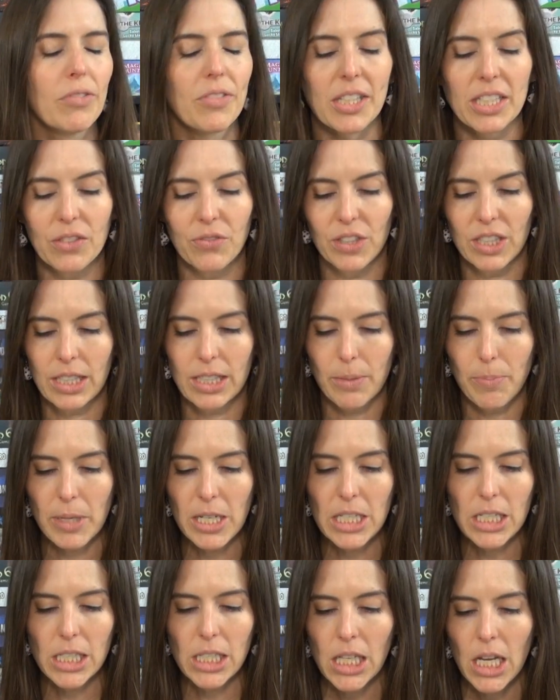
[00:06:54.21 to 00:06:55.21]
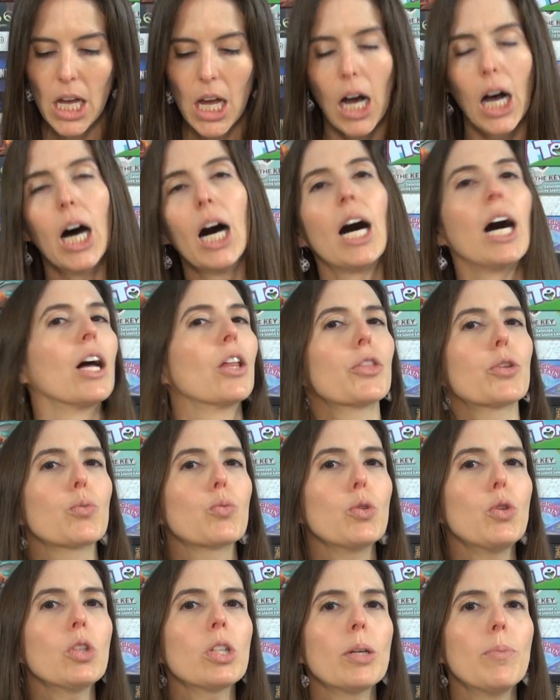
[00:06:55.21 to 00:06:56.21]
This fits the bill. Uh, the
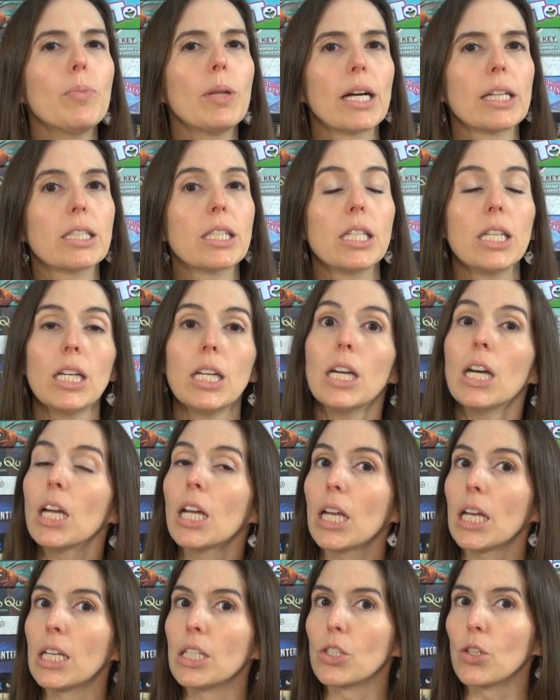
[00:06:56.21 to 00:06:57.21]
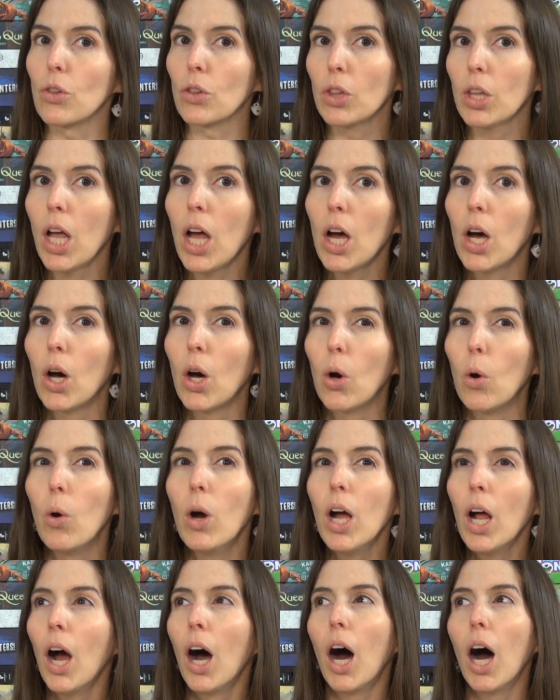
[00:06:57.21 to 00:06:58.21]
rule complexity is
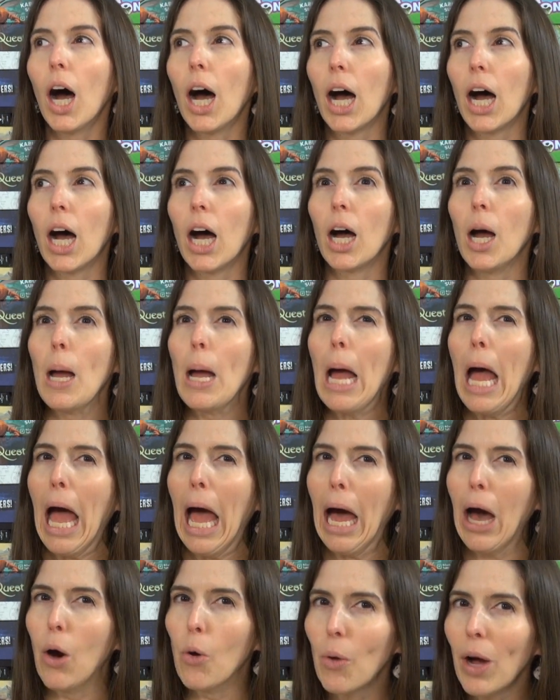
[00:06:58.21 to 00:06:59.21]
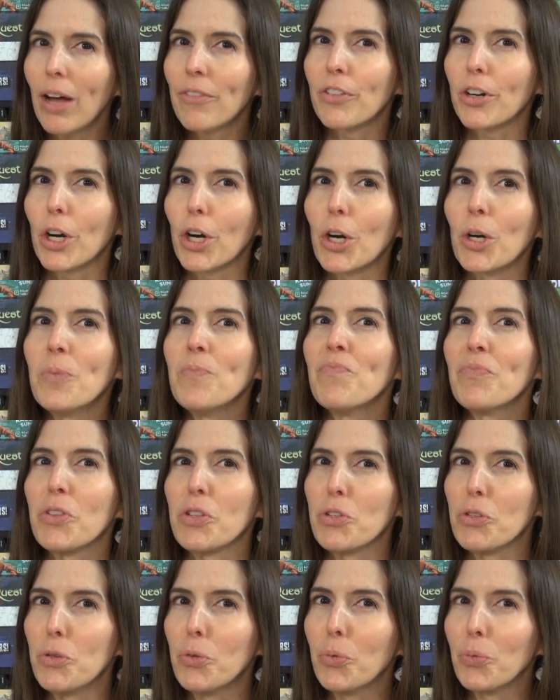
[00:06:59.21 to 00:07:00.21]
low. Uh, however,
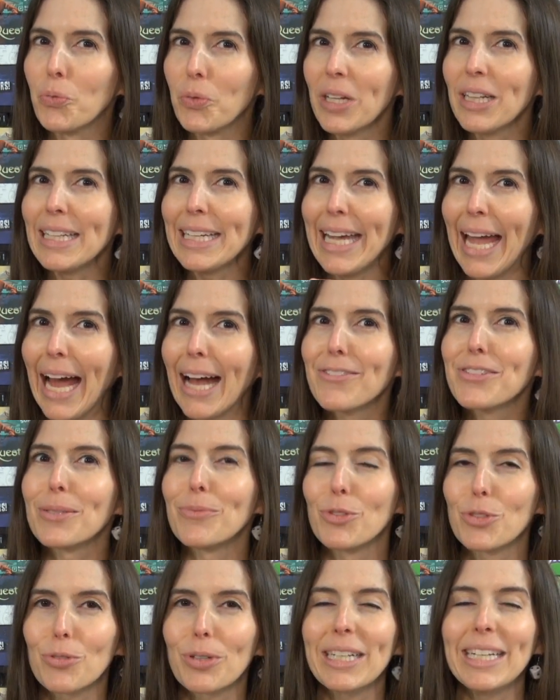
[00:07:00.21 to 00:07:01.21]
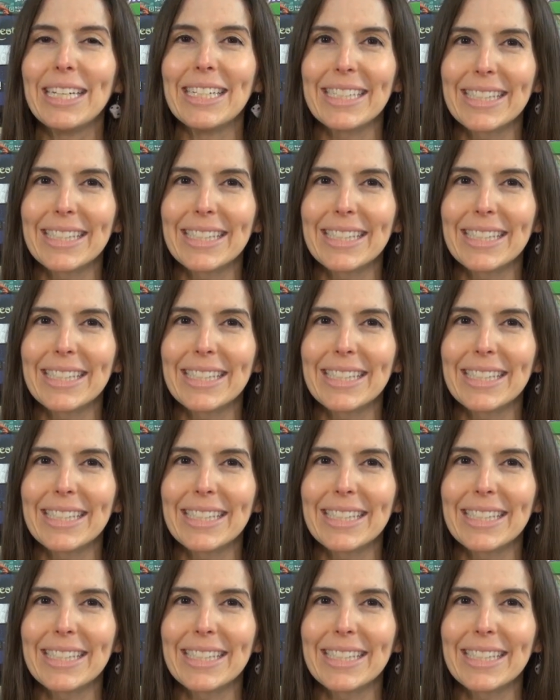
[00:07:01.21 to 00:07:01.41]
you really have some tricky